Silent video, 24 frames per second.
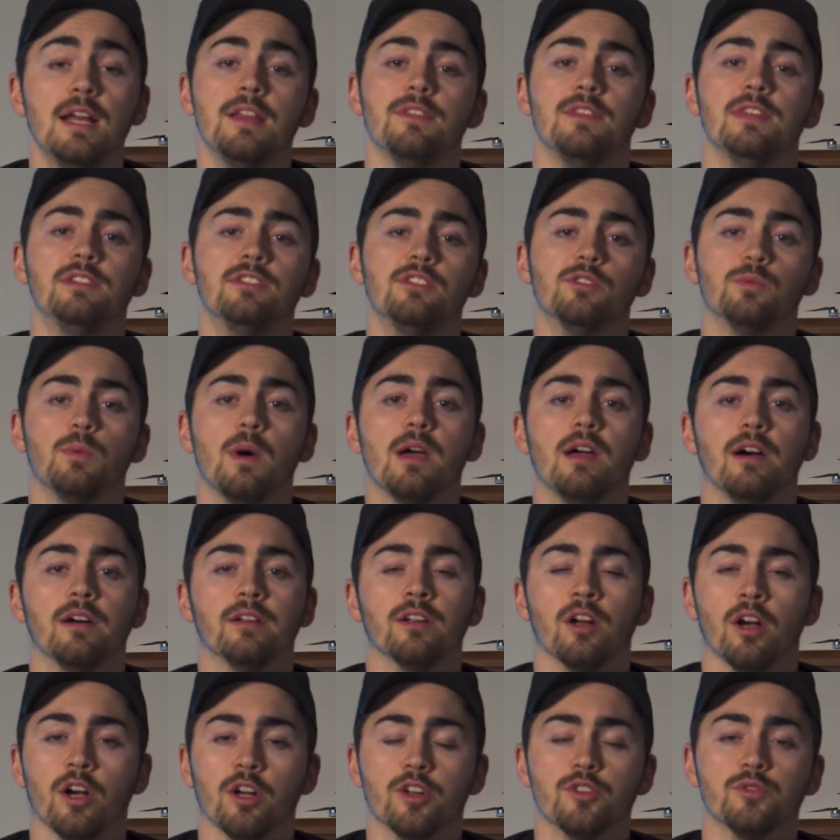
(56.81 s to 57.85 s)
This is why
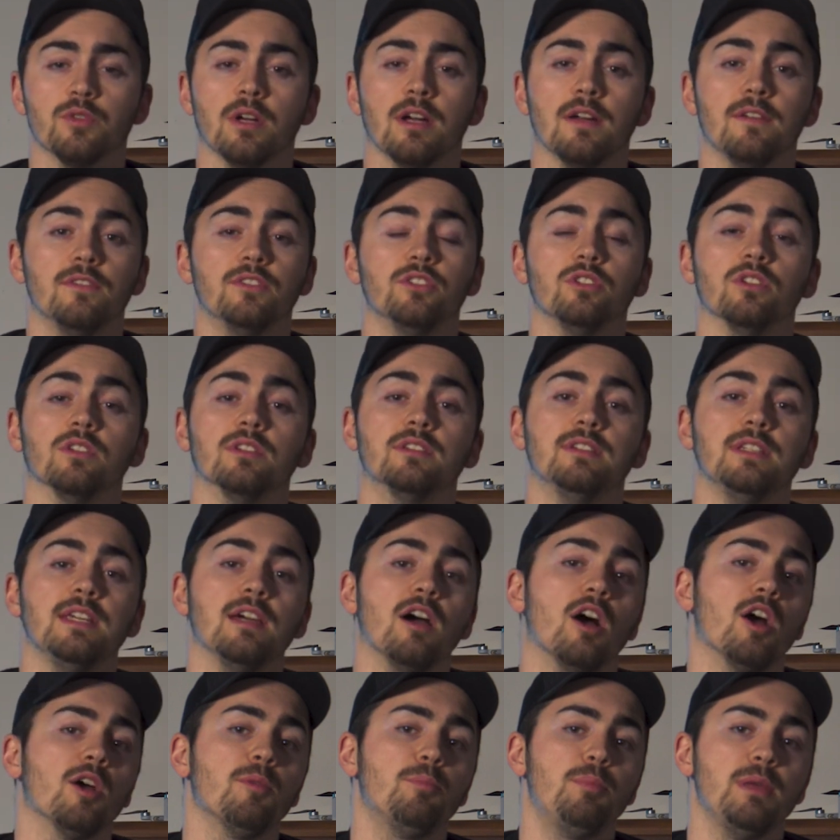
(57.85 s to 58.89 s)
on hard drives you'll see
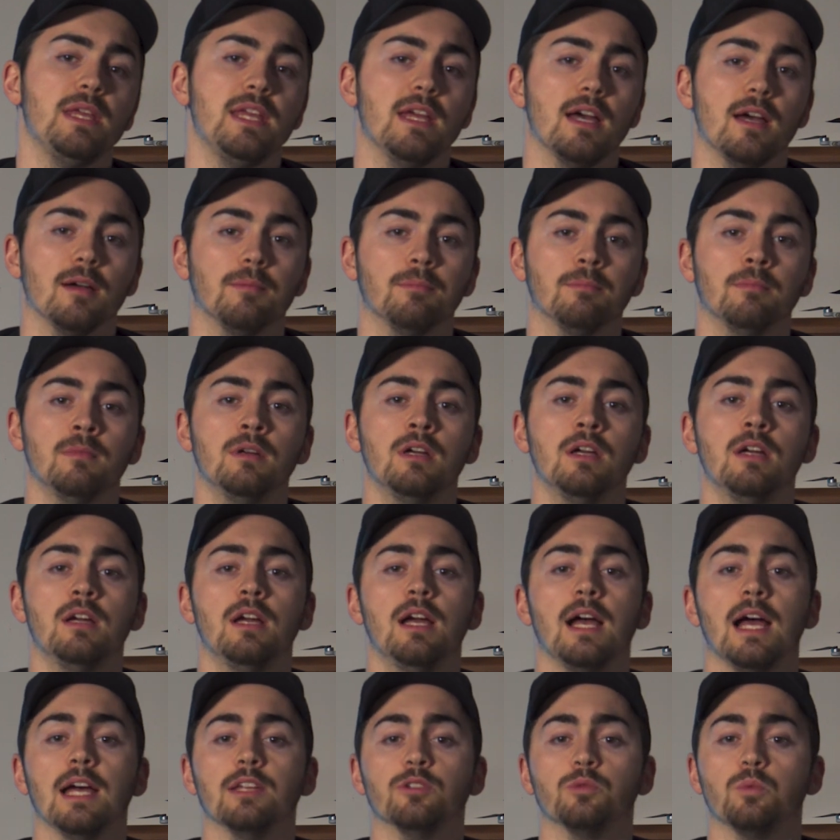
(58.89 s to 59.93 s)
RPM
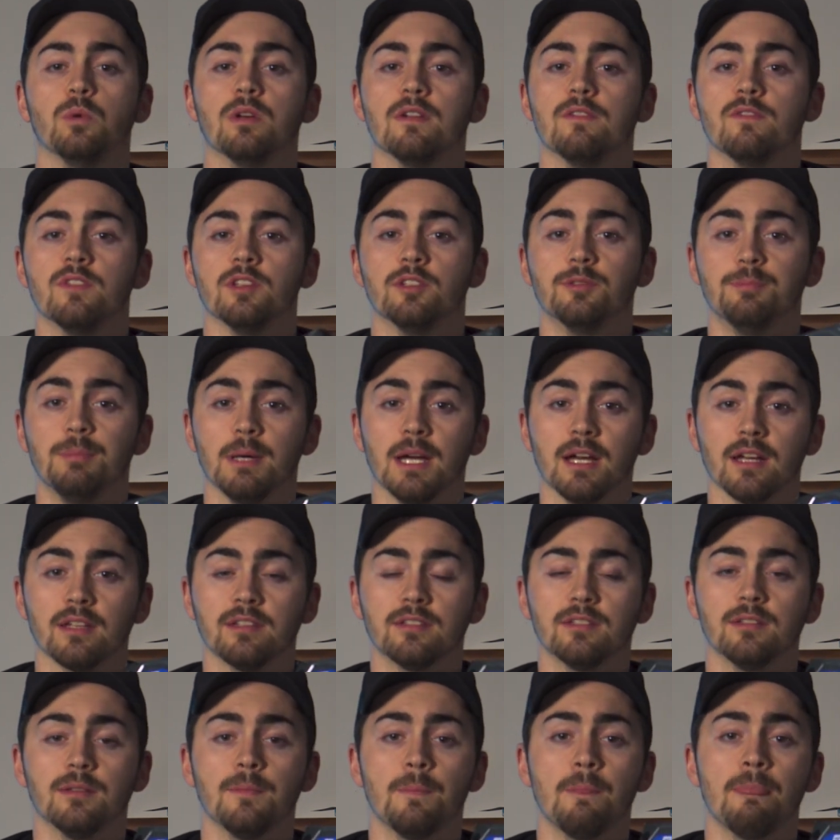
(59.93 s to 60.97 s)
as one of the
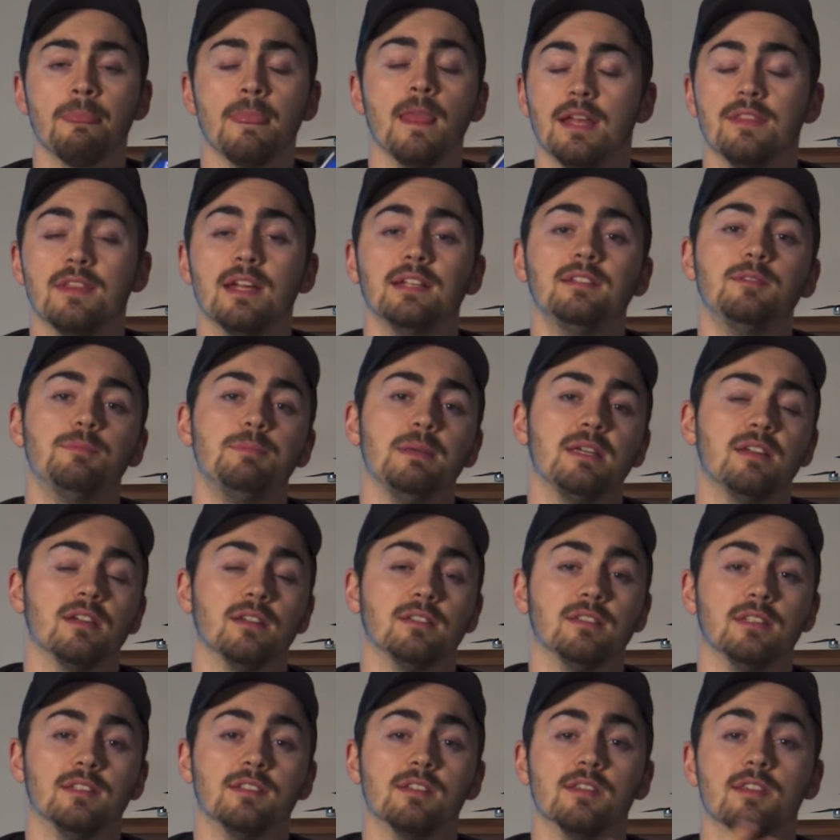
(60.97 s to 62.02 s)
specs, and that's
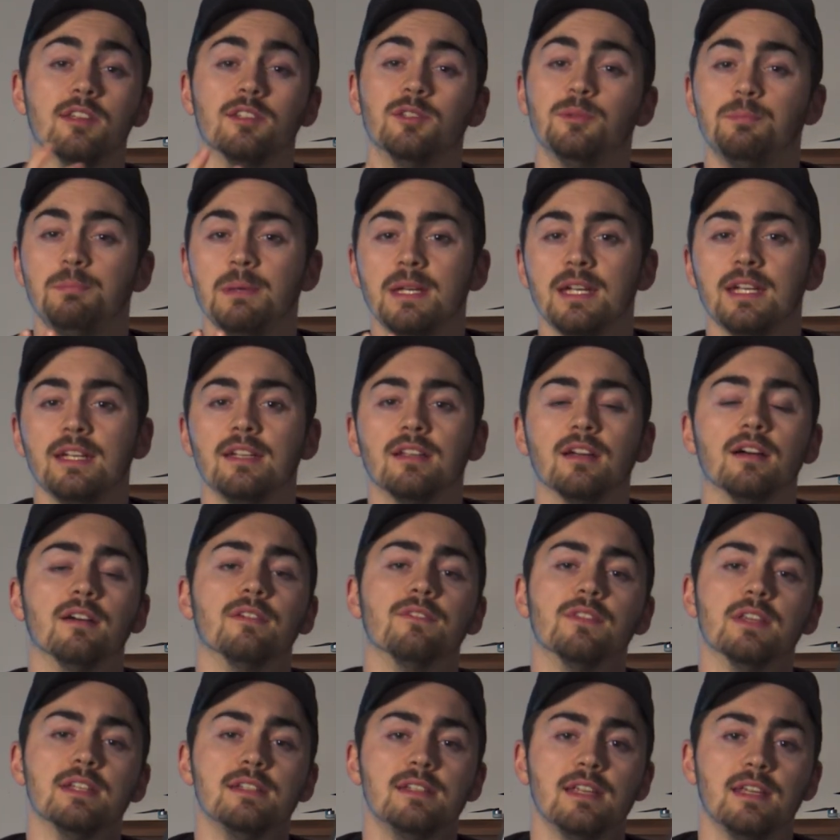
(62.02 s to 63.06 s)
because it's the speed
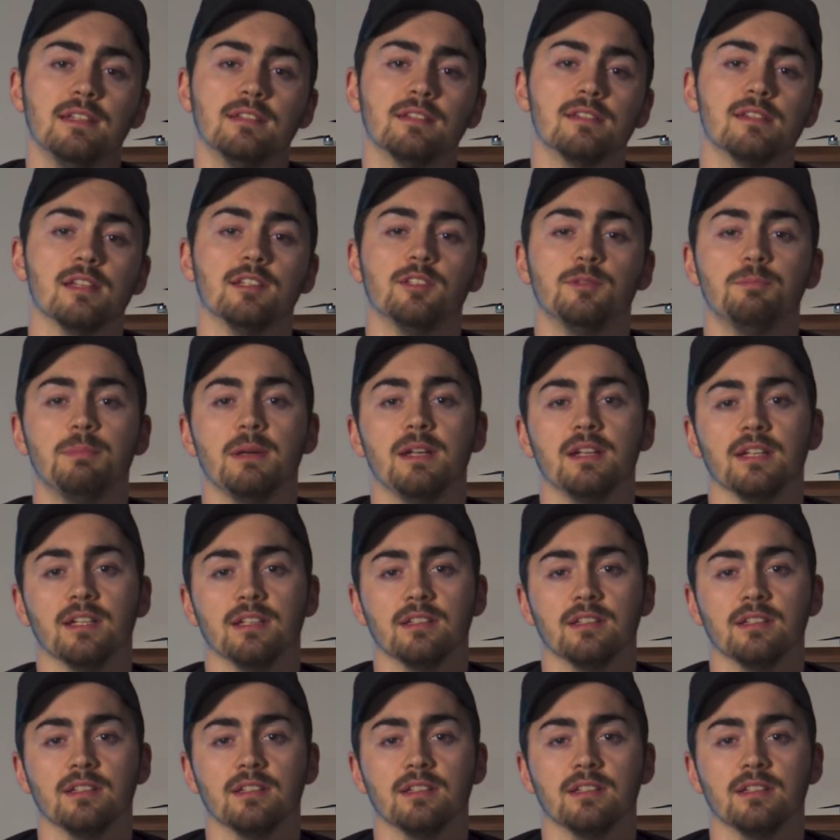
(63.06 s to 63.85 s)
of the disk that's spinning